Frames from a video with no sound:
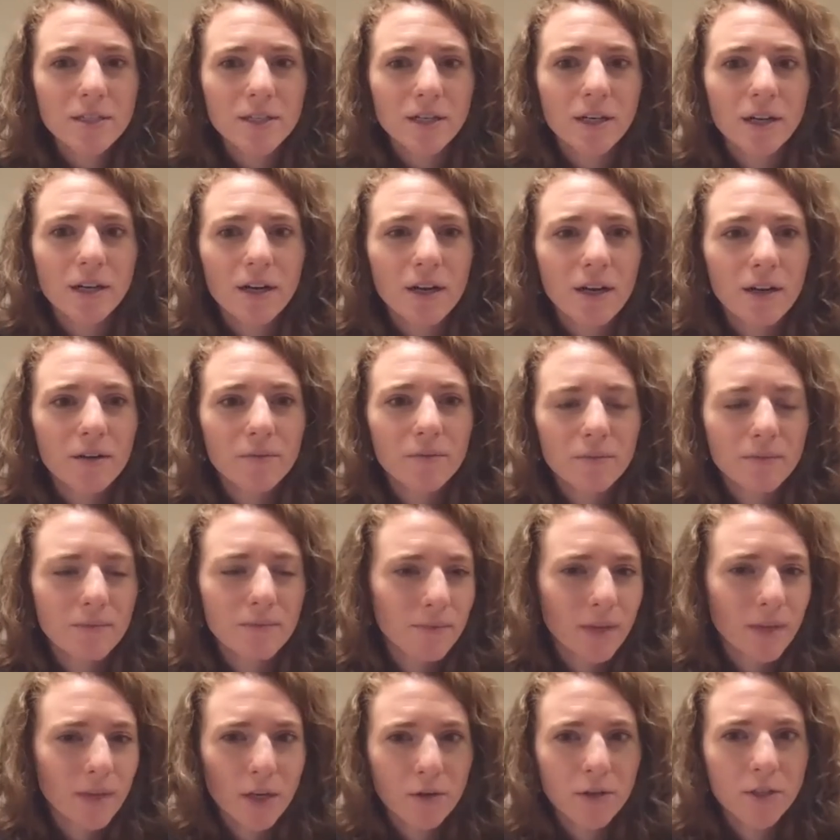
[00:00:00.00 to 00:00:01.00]
Or
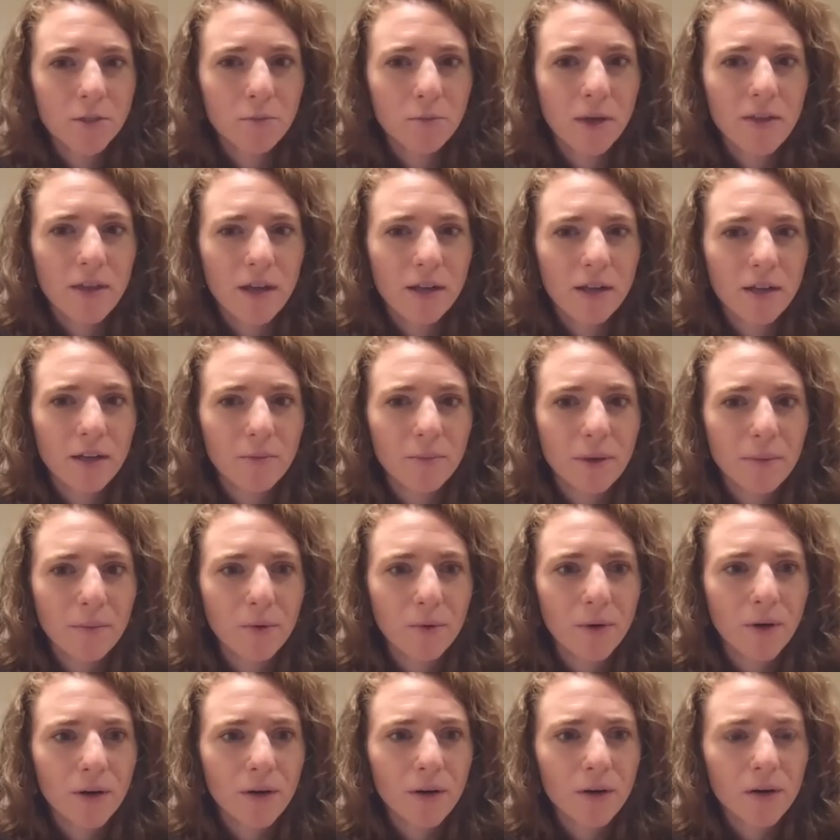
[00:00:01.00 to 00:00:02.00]
can you explain that a little bit
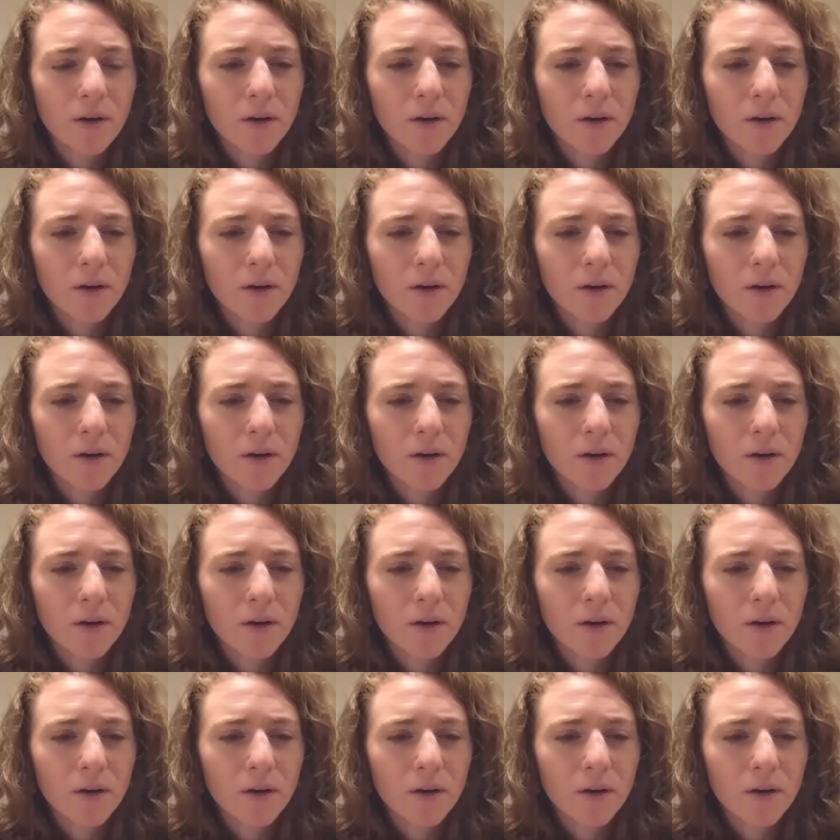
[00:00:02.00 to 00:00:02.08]
more?